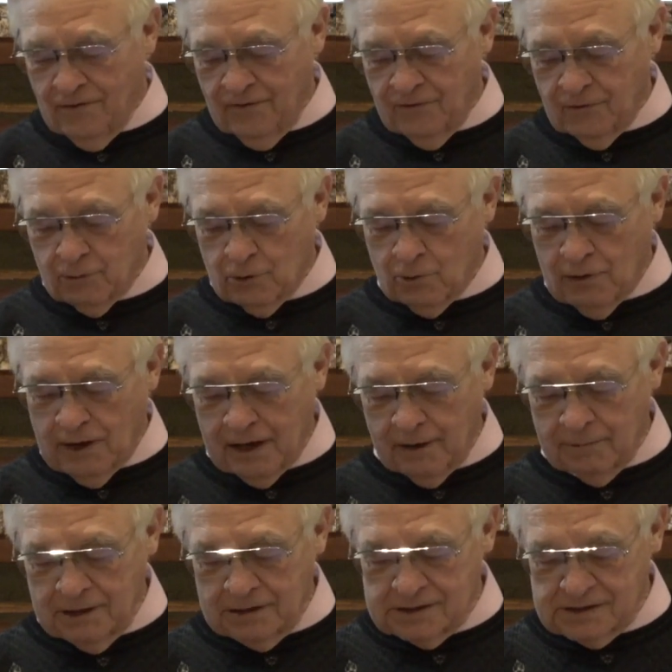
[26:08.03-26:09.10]
the
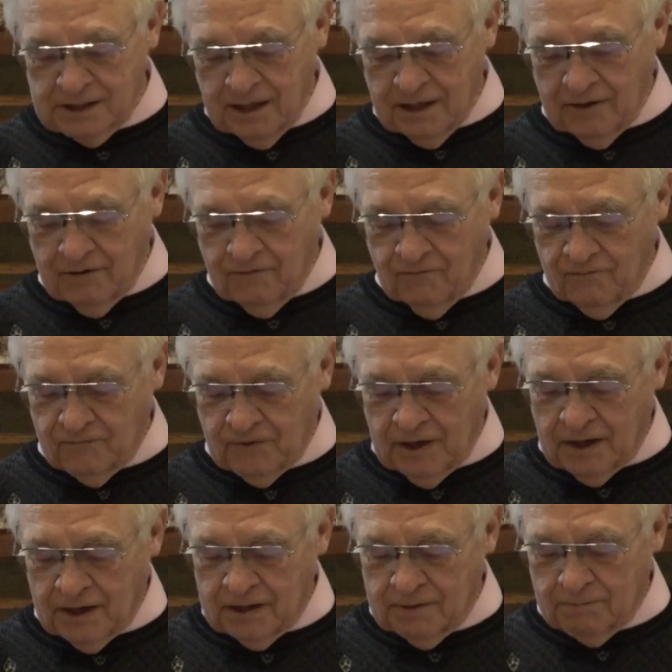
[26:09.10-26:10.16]
requirements of
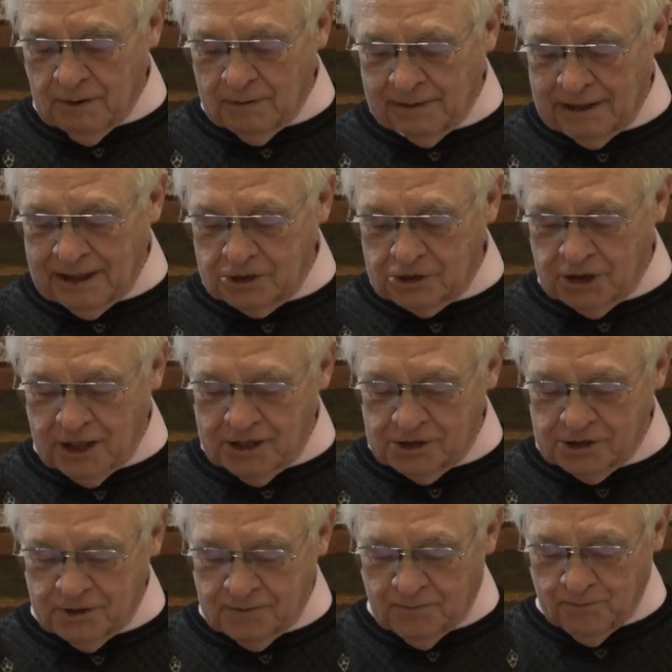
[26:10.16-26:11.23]
uh, public
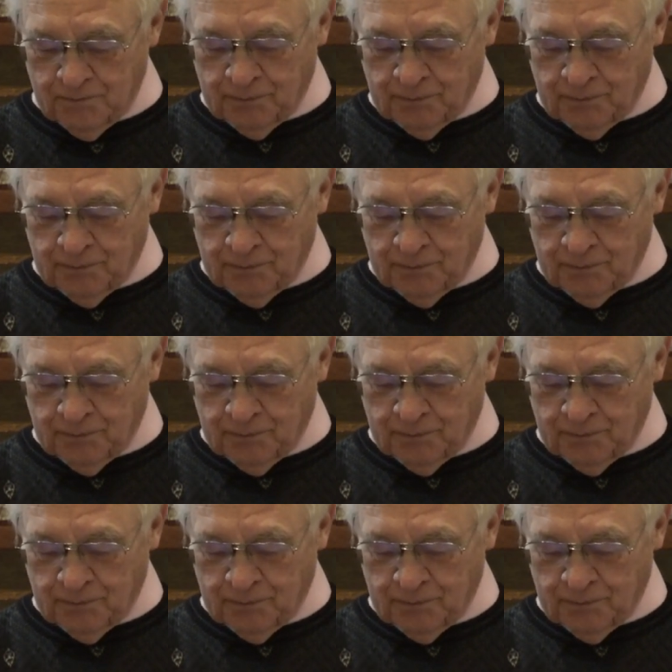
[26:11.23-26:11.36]
education.